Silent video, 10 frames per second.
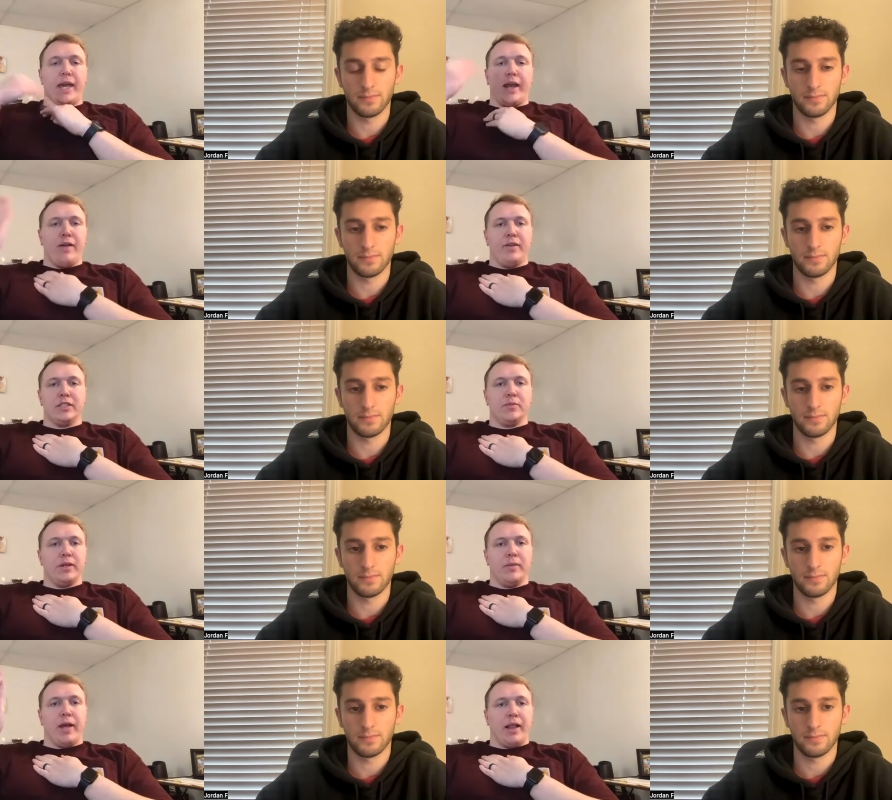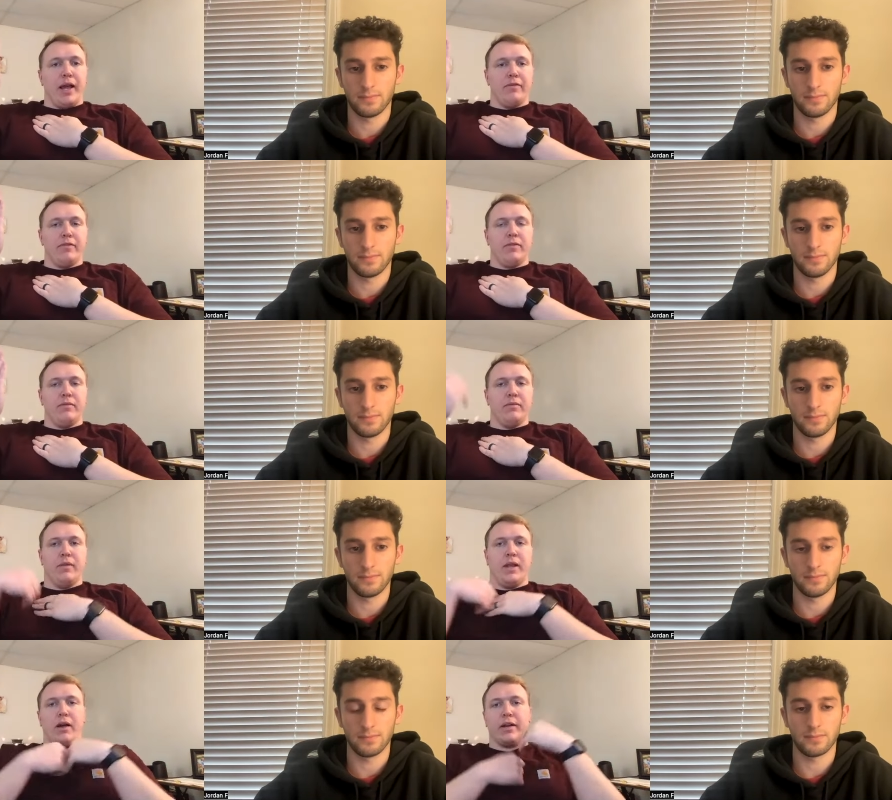Speaker 1: have discipline in my life,
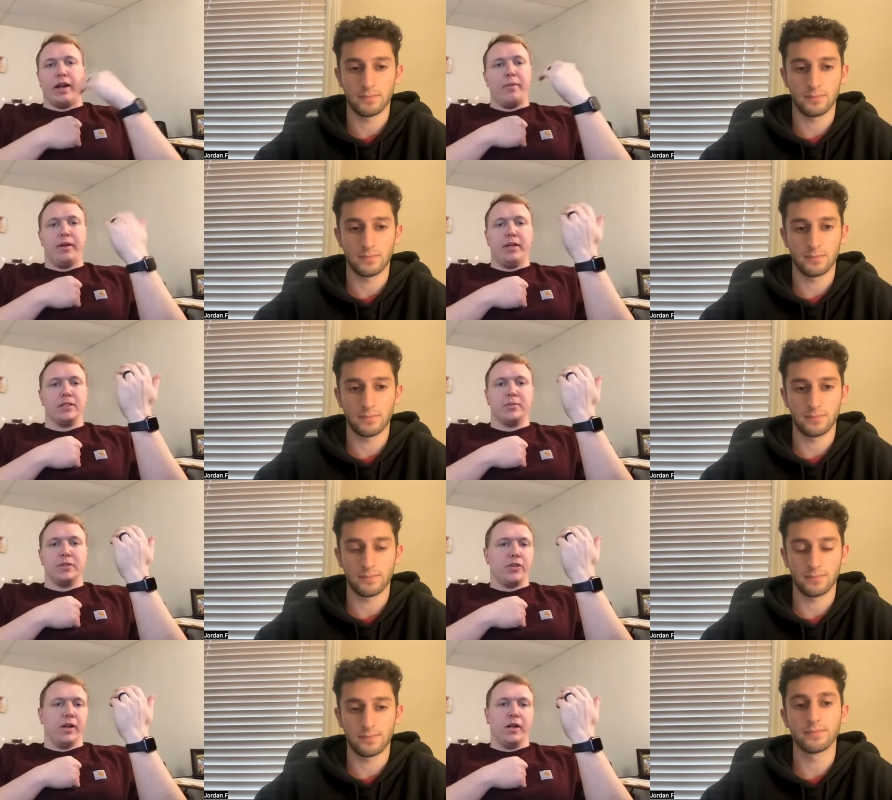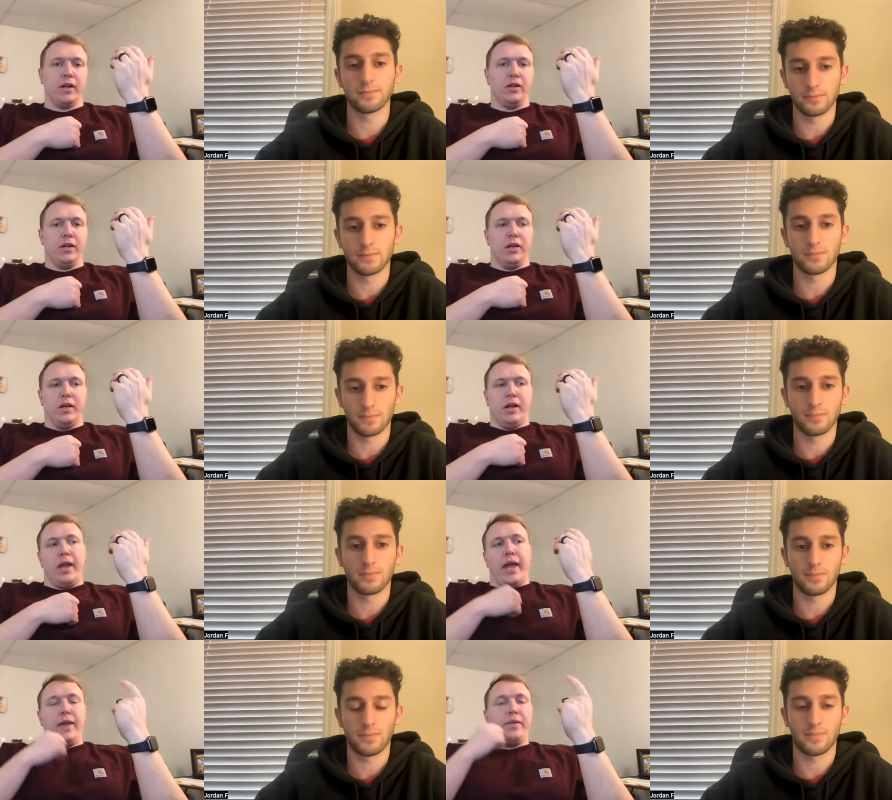how can I be a disciplined trader?
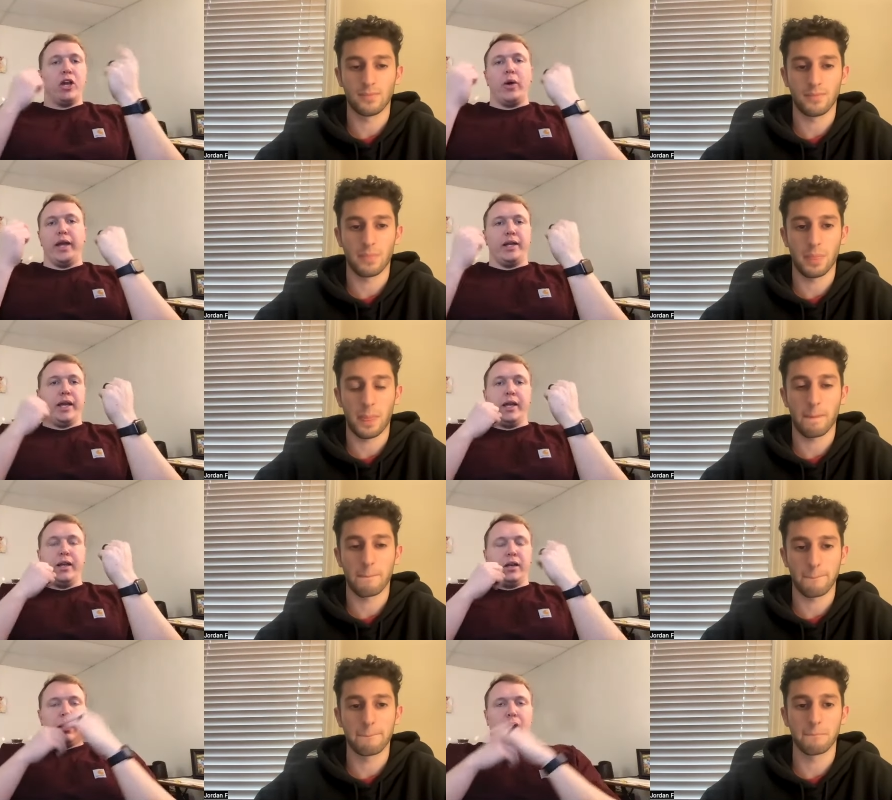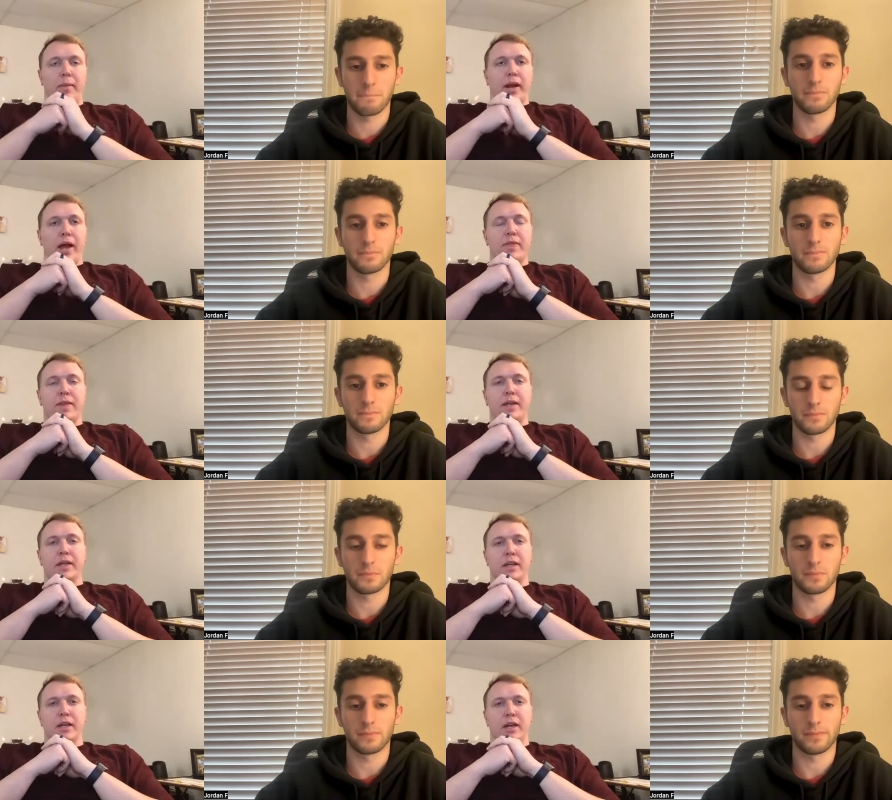And they go hand in hand. I mean, I think,
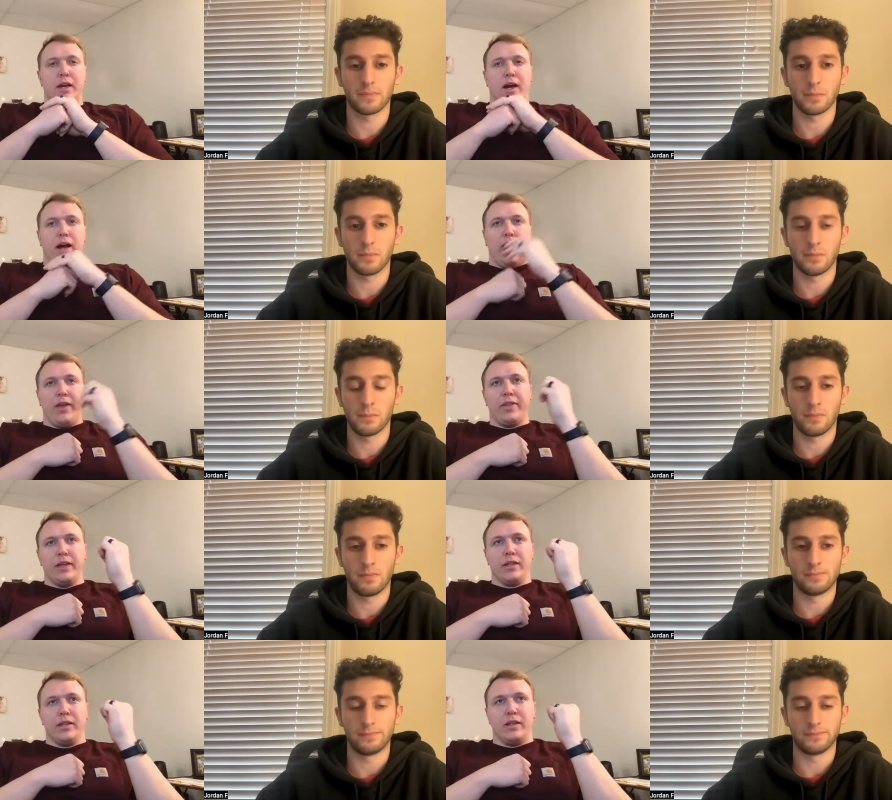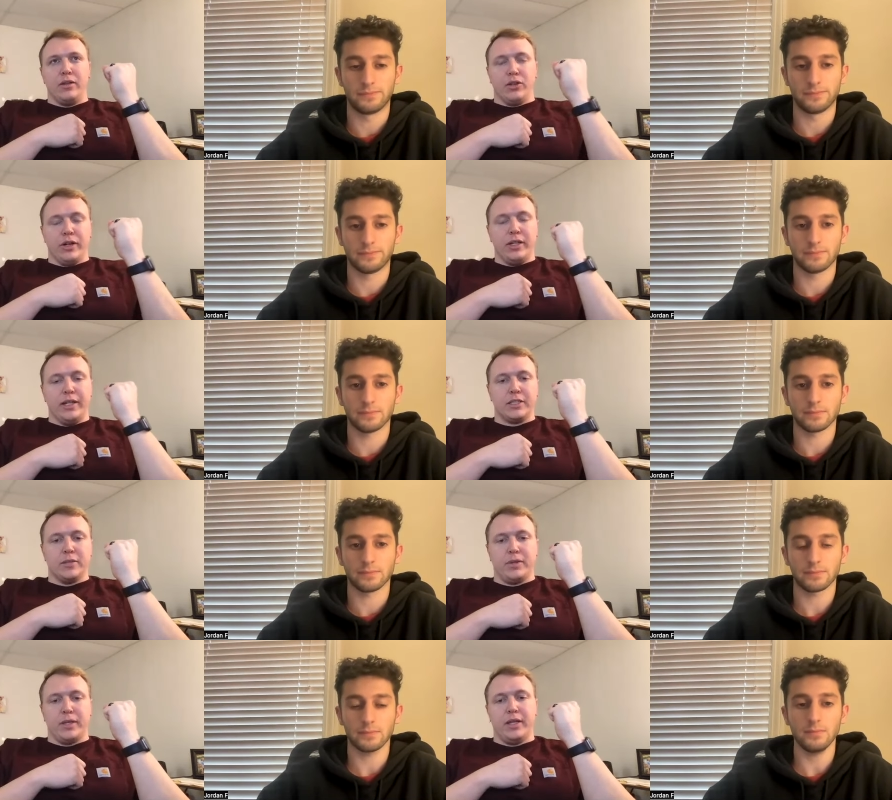I think learning
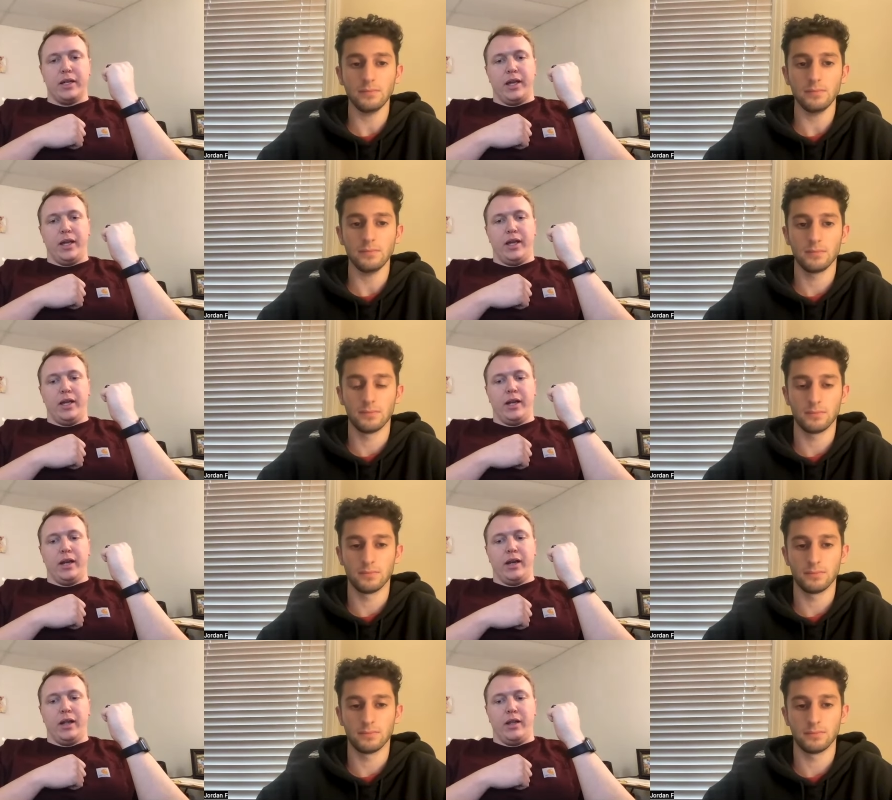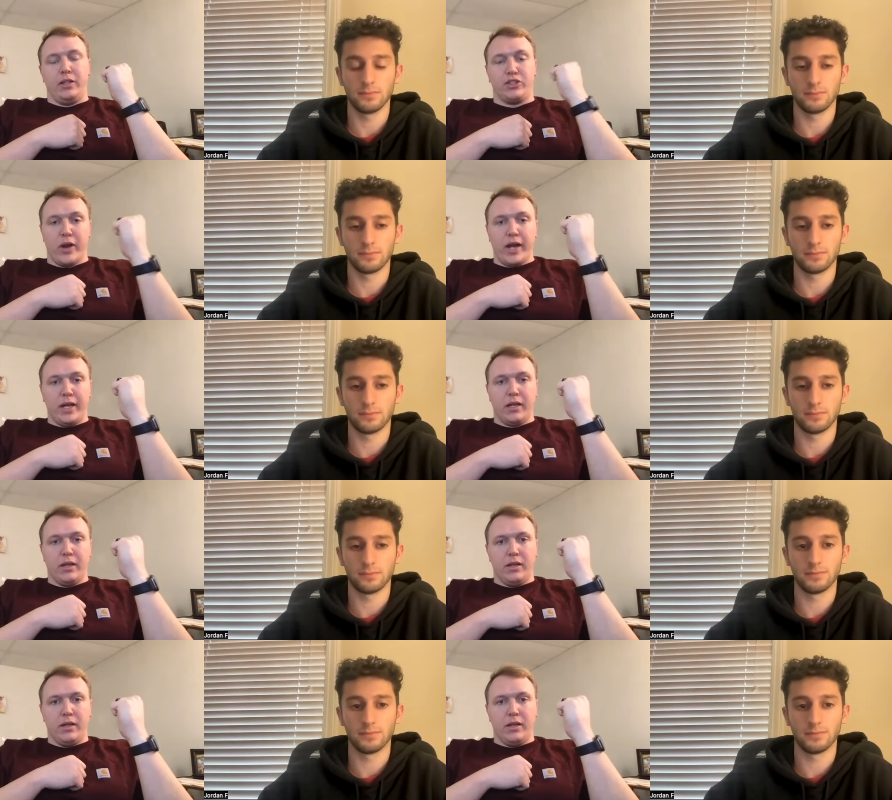discipline in trading